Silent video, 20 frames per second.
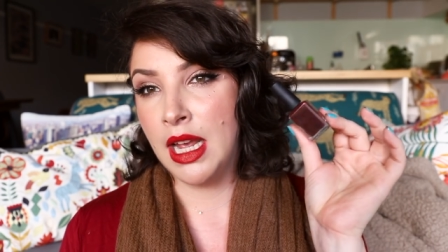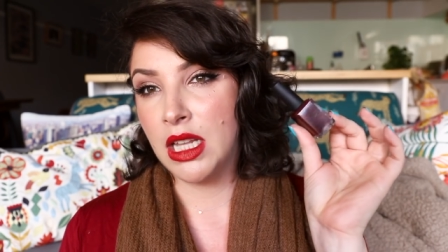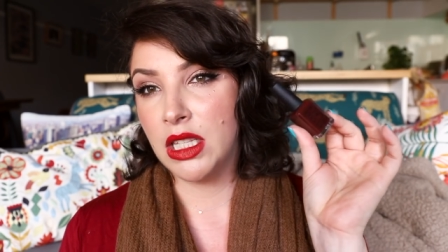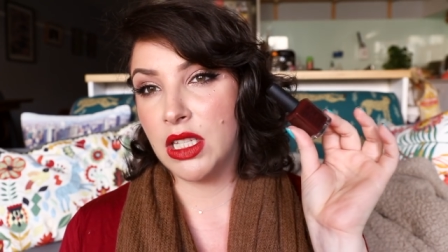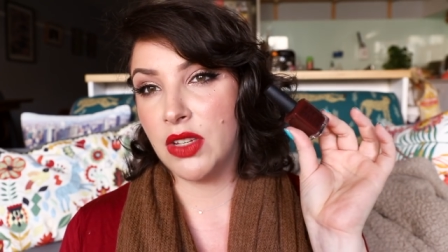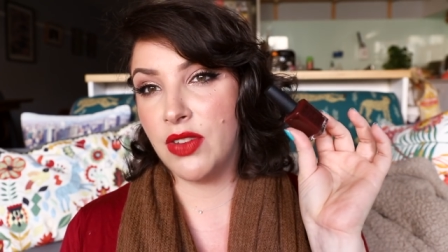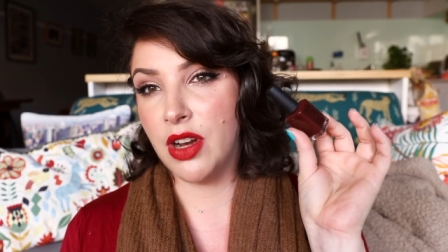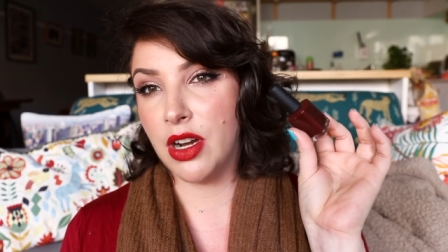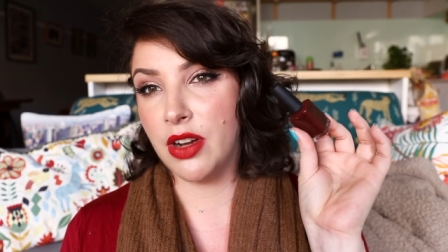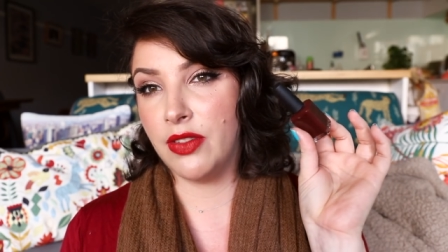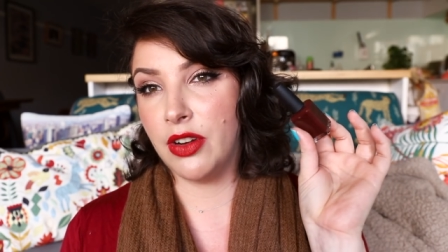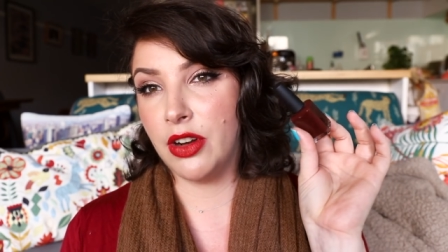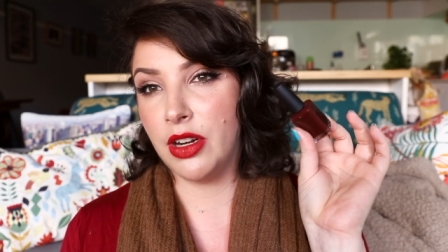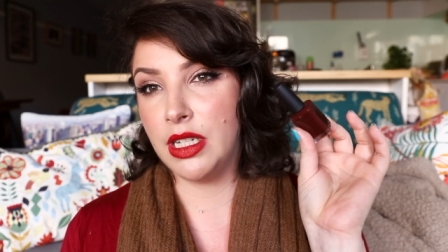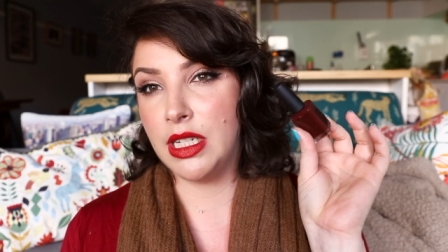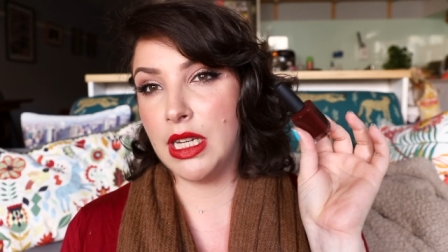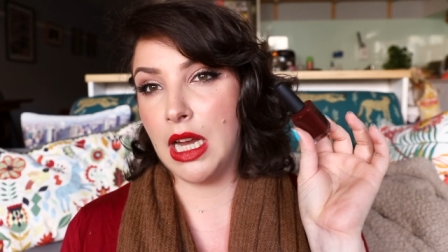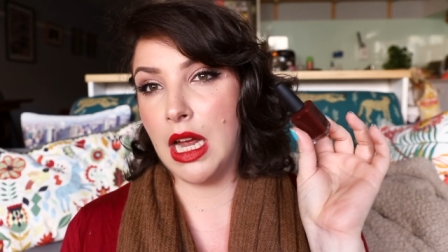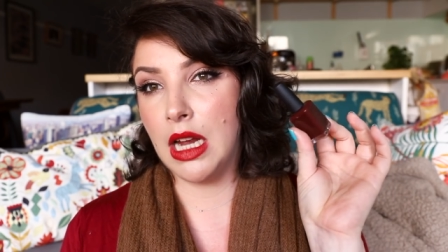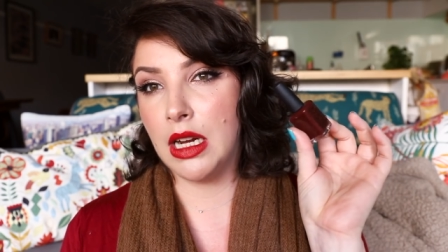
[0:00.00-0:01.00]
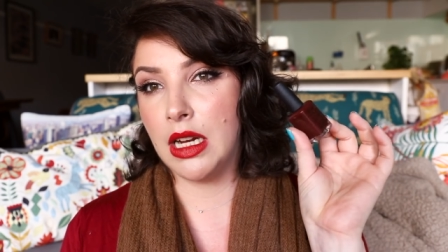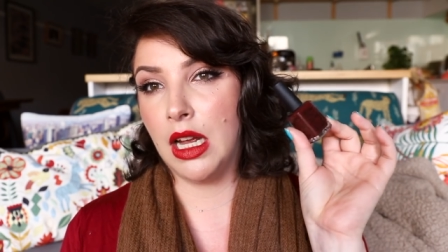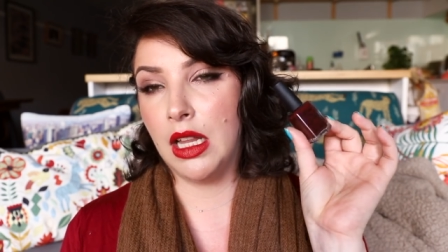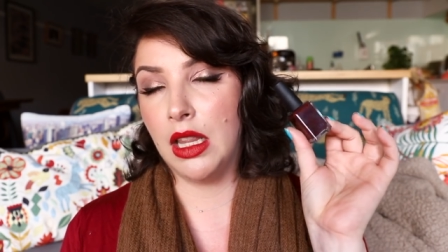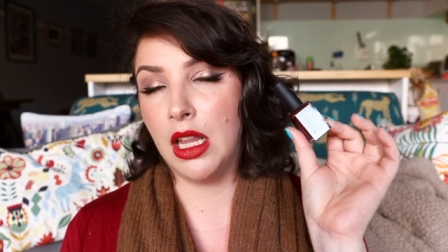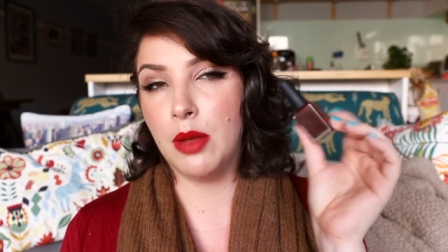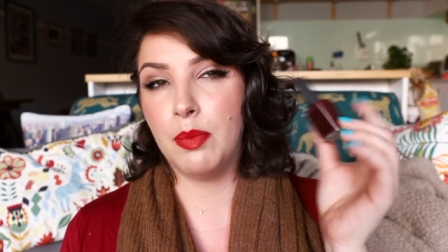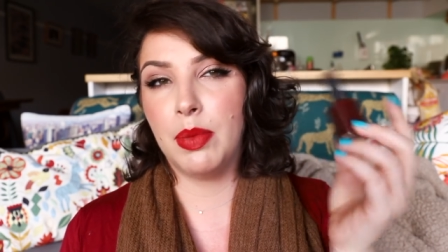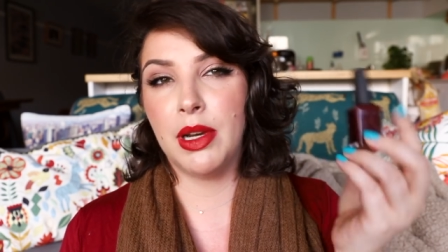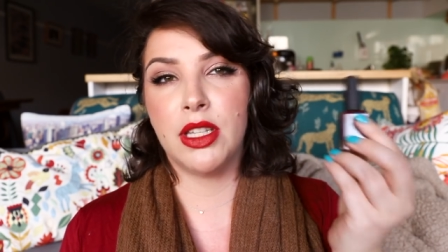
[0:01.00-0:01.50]
It's a very, very dark
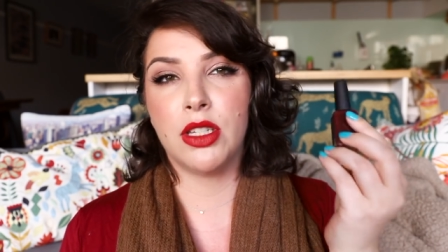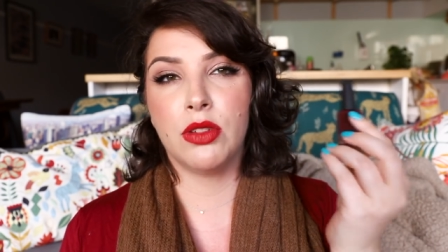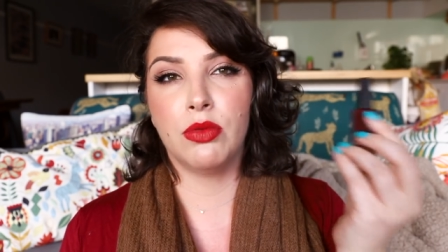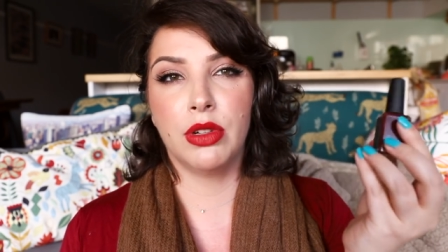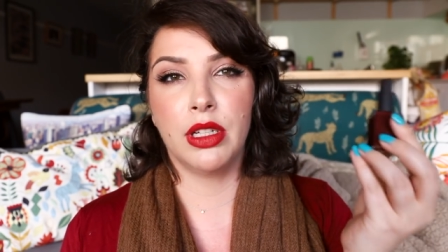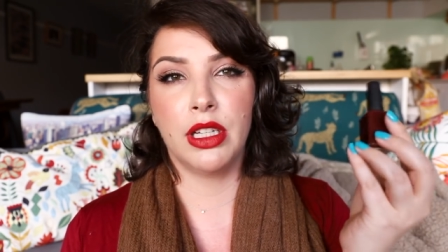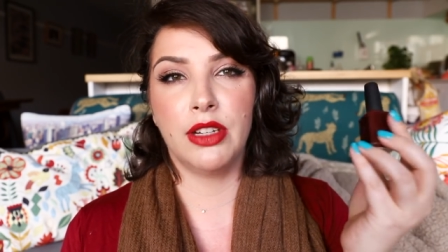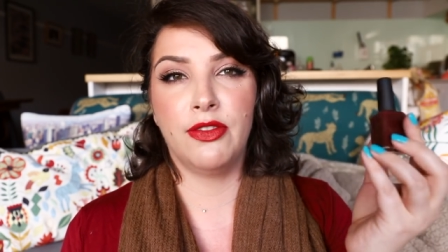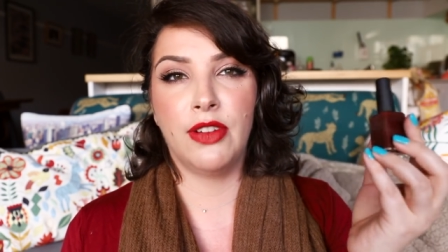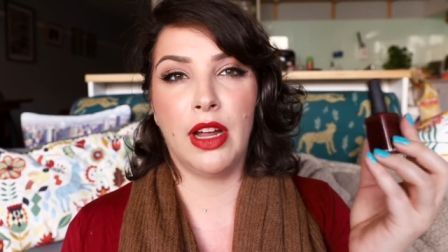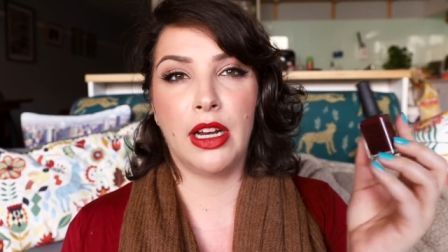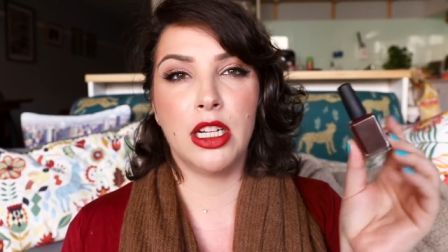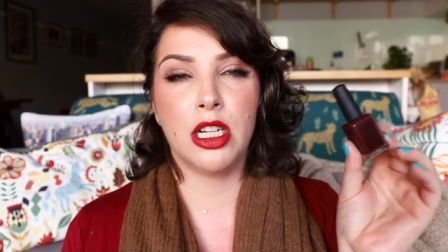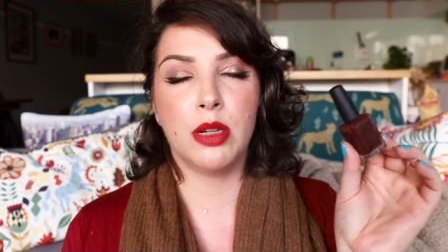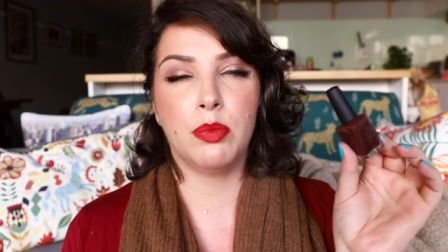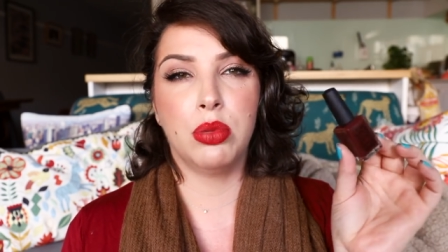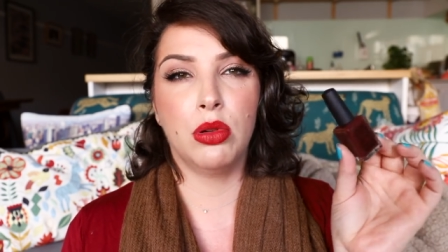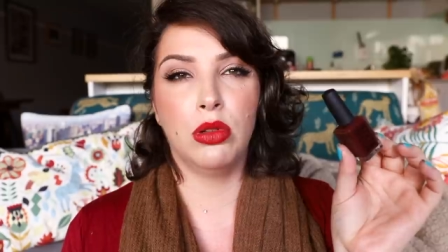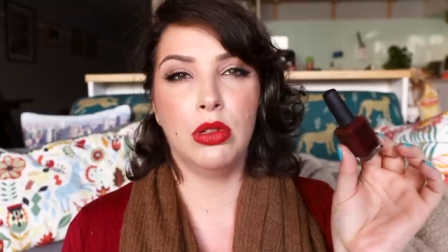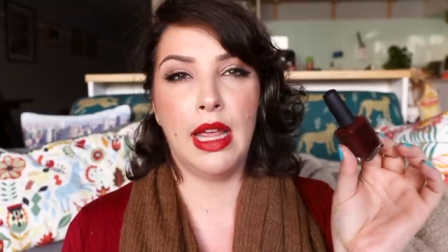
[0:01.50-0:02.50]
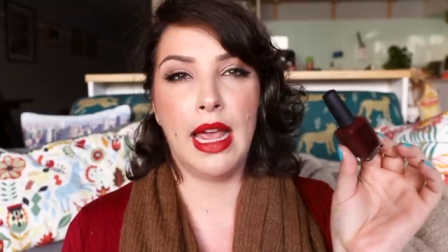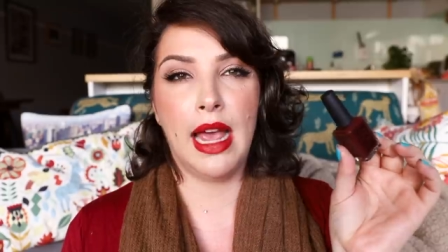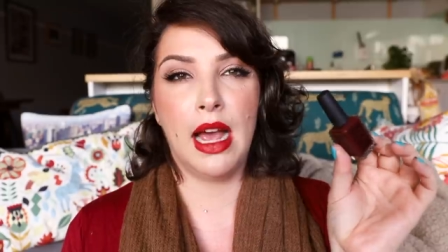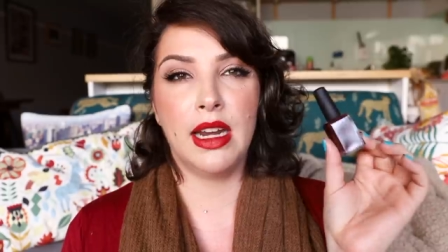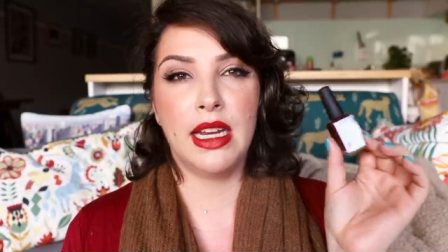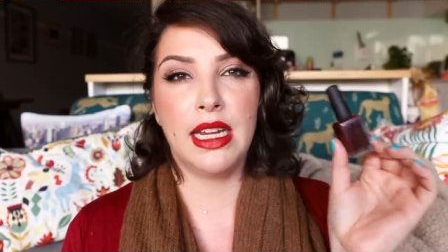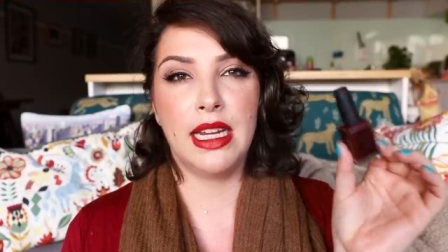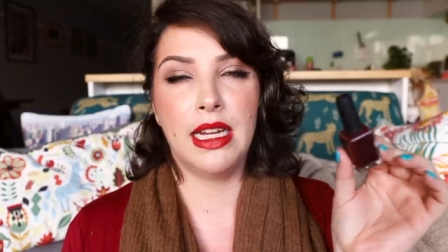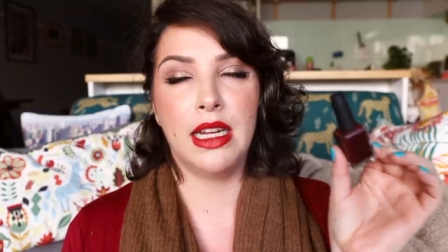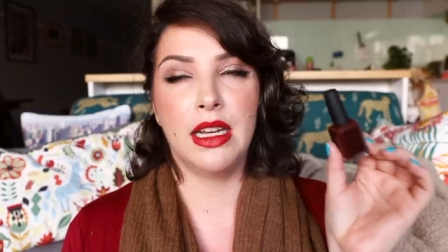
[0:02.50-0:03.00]
color, but it's really fun to pull
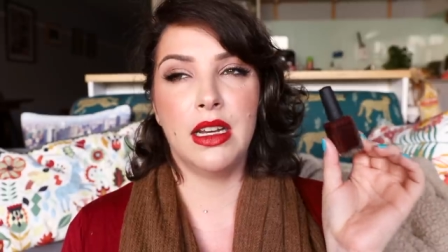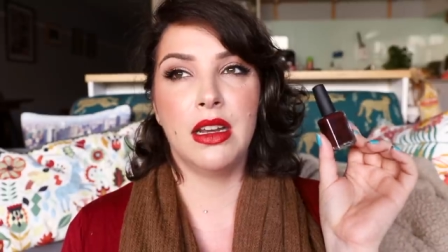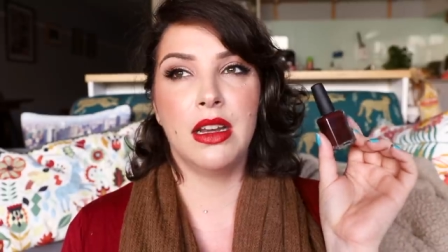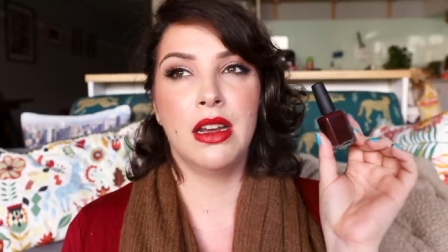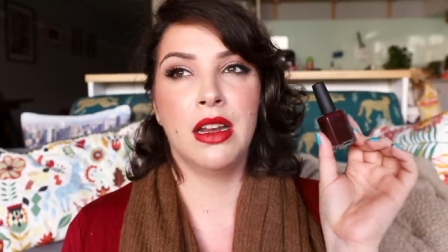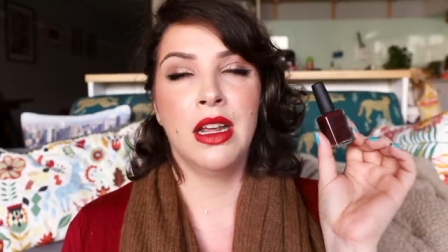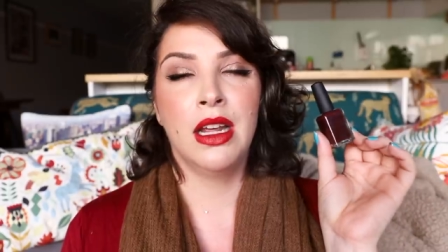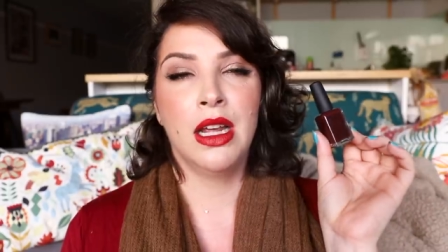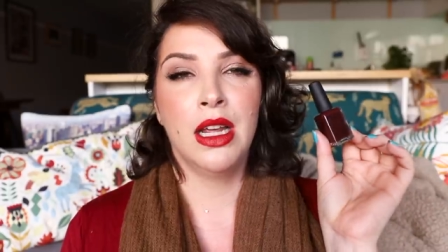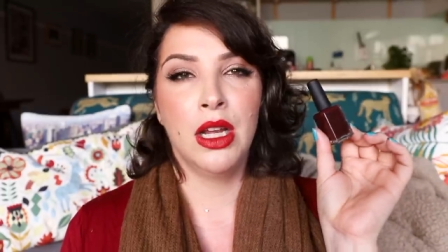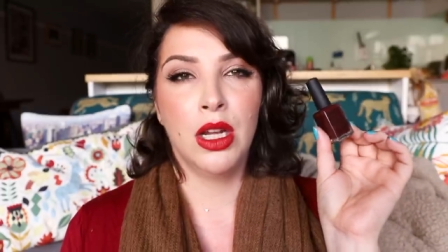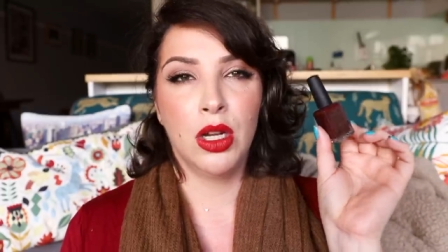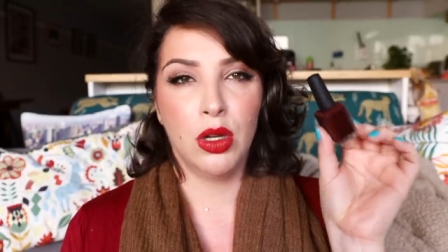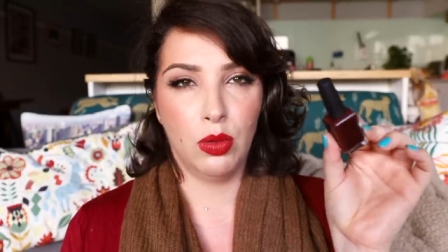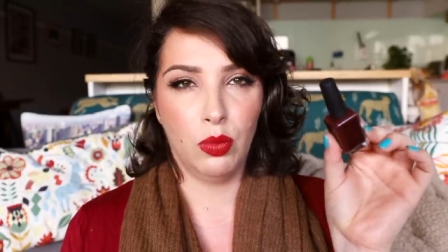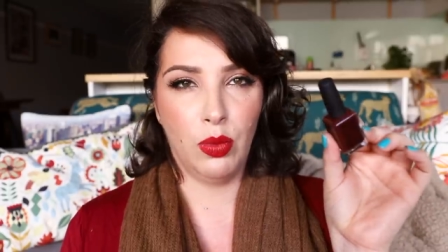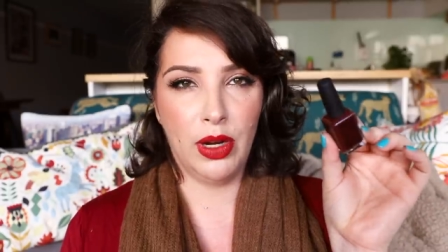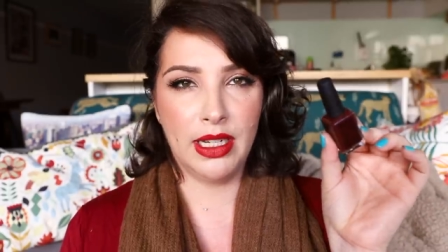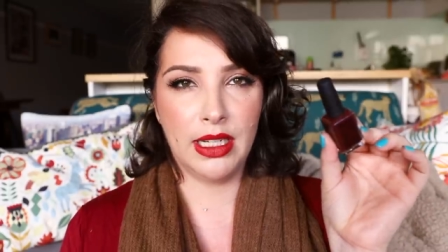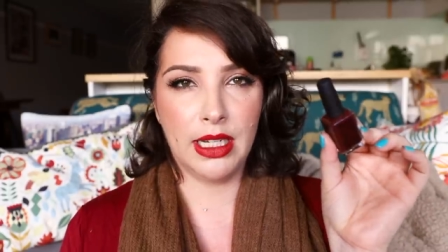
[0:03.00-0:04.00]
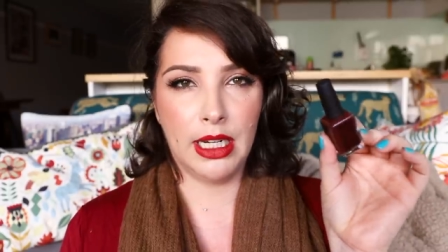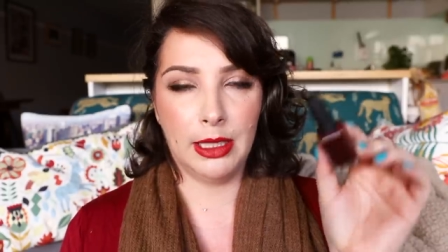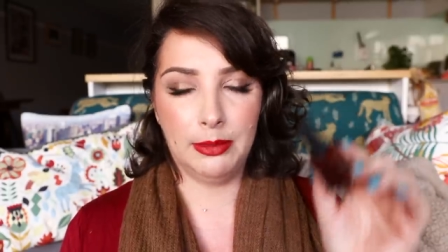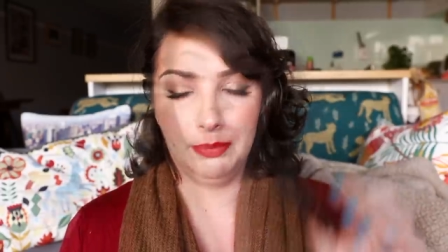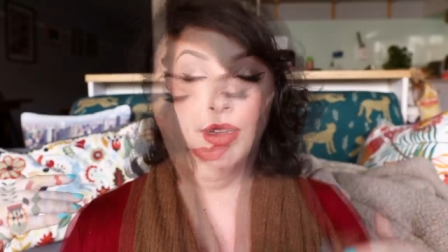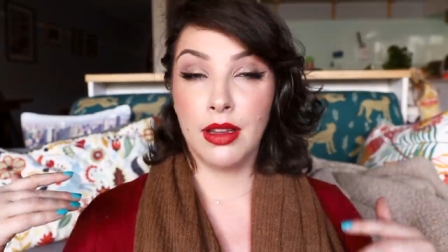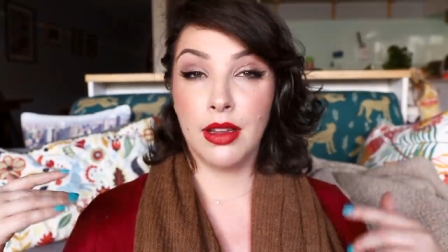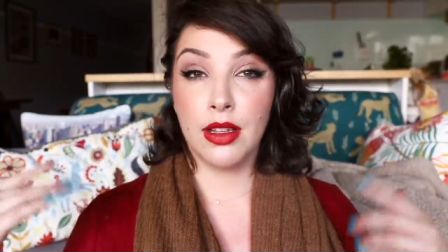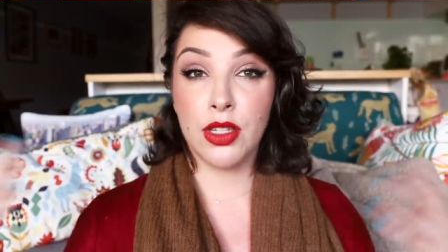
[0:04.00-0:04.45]
out in winter.